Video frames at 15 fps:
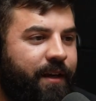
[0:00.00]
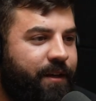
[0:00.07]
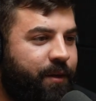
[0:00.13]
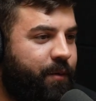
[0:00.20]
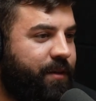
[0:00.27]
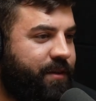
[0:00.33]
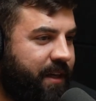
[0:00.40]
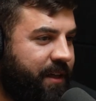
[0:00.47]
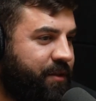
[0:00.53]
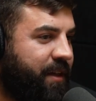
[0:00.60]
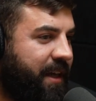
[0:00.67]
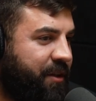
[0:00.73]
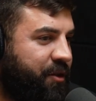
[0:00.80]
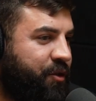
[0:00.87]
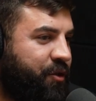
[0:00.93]
You were
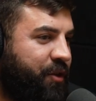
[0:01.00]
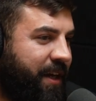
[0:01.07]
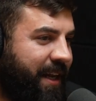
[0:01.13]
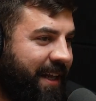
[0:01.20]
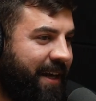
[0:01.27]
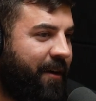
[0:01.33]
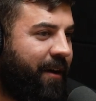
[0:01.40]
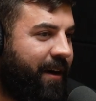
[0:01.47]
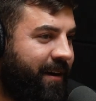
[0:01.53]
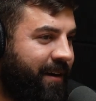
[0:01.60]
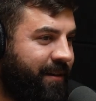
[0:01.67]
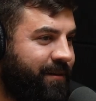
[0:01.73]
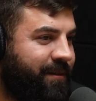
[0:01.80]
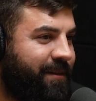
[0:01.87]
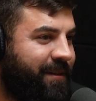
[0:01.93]
essentially like shitting on
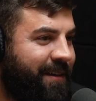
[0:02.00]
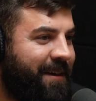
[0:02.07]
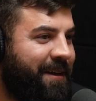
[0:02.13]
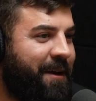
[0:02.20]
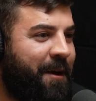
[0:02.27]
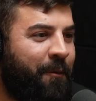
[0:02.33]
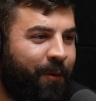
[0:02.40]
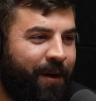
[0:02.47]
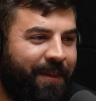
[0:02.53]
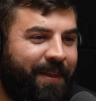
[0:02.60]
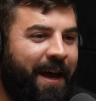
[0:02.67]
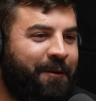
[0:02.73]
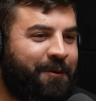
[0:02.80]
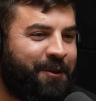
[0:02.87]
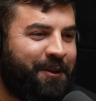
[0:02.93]
us
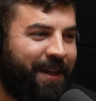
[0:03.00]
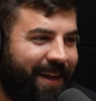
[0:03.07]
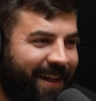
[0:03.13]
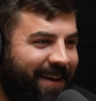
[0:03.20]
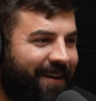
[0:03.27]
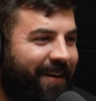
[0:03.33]
without shitting